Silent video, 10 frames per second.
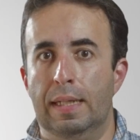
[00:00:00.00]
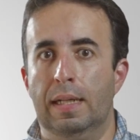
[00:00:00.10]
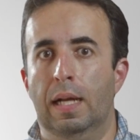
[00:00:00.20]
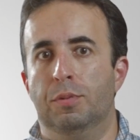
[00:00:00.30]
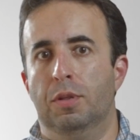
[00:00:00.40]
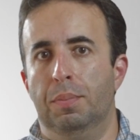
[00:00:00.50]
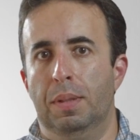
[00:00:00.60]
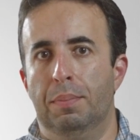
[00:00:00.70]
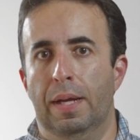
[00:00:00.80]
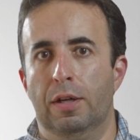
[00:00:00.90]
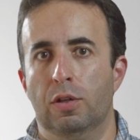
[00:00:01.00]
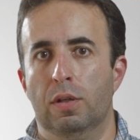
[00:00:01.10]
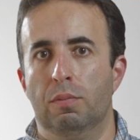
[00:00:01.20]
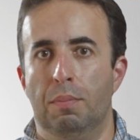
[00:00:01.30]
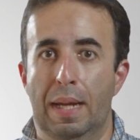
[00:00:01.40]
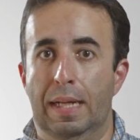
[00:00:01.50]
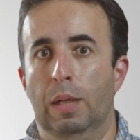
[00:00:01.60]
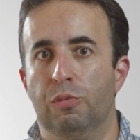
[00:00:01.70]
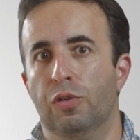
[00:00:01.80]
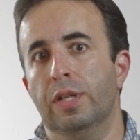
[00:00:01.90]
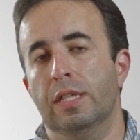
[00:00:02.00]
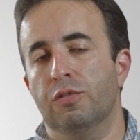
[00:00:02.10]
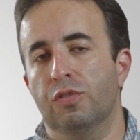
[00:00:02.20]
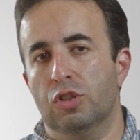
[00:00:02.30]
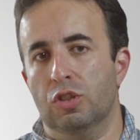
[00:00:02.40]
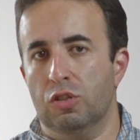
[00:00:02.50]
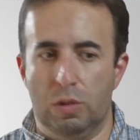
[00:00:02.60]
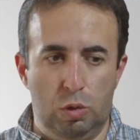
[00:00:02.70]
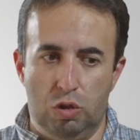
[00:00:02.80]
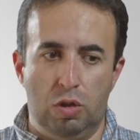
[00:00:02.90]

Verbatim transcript: it up to be better and make up for any deficiency. We're just